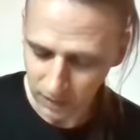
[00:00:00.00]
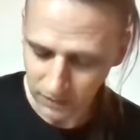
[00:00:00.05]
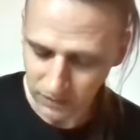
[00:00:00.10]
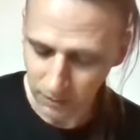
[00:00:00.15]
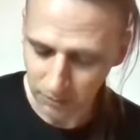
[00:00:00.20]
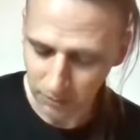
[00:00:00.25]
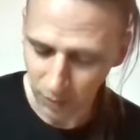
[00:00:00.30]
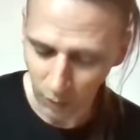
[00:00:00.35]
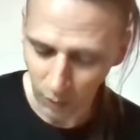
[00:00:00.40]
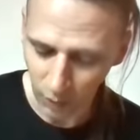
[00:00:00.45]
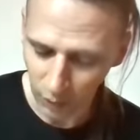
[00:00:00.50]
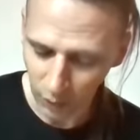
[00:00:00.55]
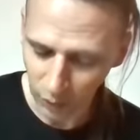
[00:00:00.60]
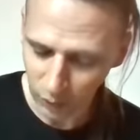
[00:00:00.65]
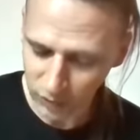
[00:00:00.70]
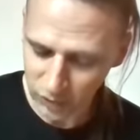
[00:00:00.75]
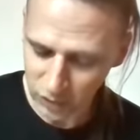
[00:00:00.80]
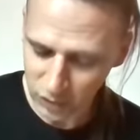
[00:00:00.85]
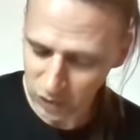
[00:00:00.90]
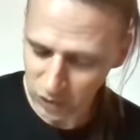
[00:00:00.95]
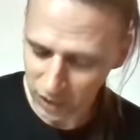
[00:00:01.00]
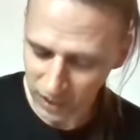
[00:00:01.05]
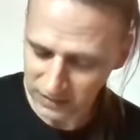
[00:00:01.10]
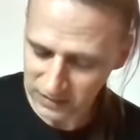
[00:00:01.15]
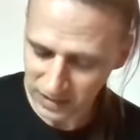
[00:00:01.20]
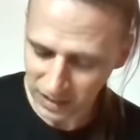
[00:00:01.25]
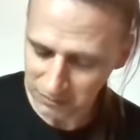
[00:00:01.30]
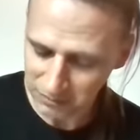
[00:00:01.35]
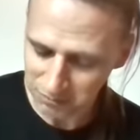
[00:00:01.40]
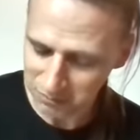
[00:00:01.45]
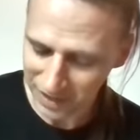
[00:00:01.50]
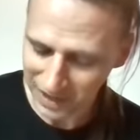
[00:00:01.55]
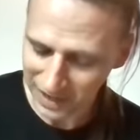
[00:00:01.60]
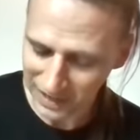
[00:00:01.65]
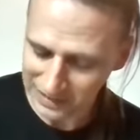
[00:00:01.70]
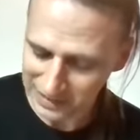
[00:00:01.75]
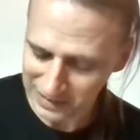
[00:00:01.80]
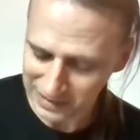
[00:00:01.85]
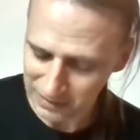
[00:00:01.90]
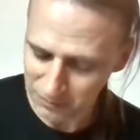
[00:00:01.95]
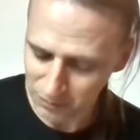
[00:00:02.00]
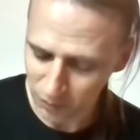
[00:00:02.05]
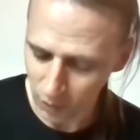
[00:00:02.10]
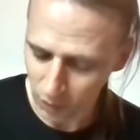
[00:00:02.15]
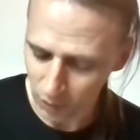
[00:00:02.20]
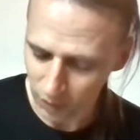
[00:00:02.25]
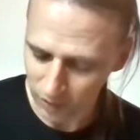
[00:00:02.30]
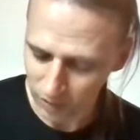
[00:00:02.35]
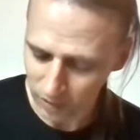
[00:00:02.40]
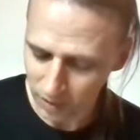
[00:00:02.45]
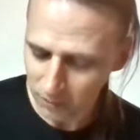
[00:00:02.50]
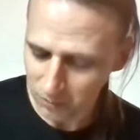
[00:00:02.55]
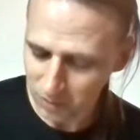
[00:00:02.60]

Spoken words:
The boar was not at bay anymore,